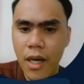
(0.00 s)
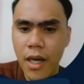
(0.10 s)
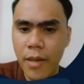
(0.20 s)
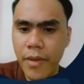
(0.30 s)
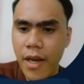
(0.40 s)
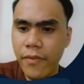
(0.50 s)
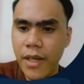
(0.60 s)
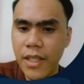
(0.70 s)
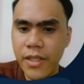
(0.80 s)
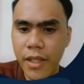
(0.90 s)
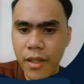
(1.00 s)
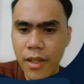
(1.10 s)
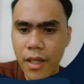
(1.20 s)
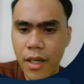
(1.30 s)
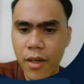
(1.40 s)
Every
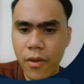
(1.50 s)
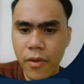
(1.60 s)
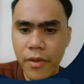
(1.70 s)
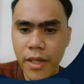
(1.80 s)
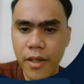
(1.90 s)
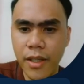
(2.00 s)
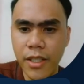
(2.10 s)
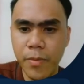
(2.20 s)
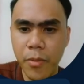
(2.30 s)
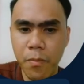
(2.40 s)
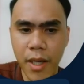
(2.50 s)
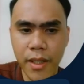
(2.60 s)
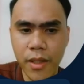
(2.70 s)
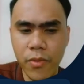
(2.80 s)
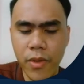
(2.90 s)
listener or reader is
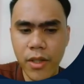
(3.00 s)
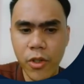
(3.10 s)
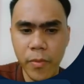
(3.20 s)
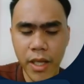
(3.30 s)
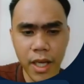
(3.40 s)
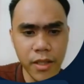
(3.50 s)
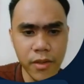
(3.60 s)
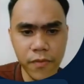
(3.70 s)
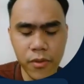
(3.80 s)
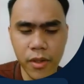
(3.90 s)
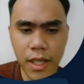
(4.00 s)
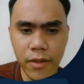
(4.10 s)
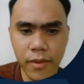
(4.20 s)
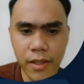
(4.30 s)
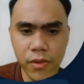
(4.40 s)
bombarded with communication for
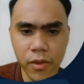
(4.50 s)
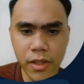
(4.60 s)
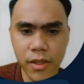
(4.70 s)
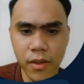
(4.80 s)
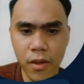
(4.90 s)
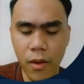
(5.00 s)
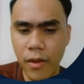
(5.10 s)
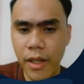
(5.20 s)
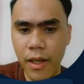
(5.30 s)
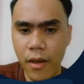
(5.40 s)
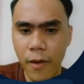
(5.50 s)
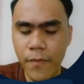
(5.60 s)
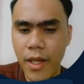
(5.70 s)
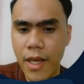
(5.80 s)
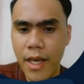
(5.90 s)
countless sources all day long,
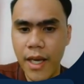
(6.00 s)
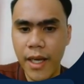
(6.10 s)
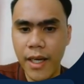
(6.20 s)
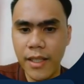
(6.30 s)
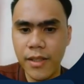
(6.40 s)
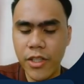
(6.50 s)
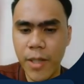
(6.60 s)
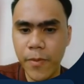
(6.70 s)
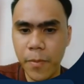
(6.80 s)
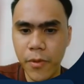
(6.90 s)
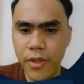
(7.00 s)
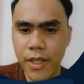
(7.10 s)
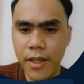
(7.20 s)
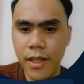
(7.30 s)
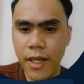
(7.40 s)
and as the chapter puts
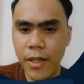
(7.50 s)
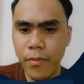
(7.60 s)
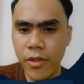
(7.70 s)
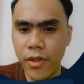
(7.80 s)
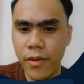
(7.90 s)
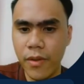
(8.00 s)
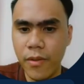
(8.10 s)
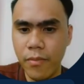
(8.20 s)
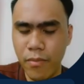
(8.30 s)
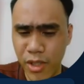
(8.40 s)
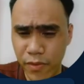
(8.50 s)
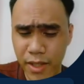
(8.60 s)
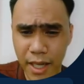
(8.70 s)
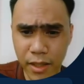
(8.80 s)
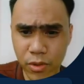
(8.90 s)
it, most of
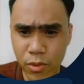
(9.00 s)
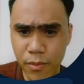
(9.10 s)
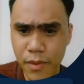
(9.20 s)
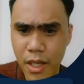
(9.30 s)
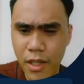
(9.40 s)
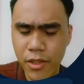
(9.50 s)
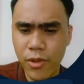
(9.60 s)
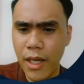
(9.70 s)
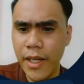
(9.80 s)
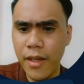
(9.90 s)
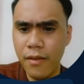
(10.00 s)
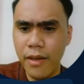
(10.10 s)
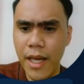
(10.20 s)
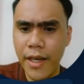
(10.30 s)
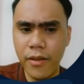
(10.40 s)
the night too. So a leader
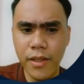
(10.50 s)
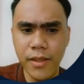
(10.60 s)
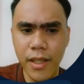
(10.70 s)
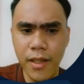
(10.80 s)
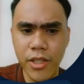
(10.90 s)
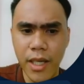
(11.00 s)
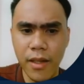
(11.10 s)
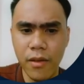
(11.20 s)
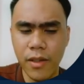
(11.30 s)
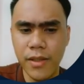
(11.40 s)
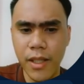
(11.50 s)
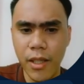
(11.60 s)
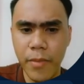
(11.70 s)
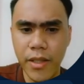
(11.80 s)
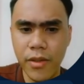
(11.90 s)
relying on a single channel or a
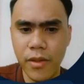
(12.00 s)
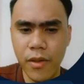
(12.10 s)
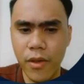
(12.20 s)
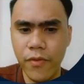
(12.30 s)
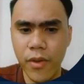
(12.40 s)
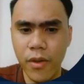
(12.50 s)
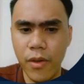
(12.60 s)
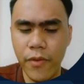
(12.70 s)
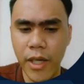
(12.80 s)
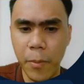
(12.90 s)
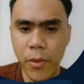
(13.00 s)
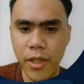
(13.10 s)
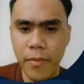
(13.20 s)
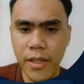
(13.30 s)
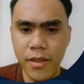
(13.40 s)
single mention of an
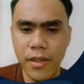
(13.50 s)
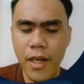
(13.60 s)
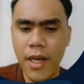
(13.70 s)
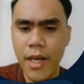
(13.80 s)
important message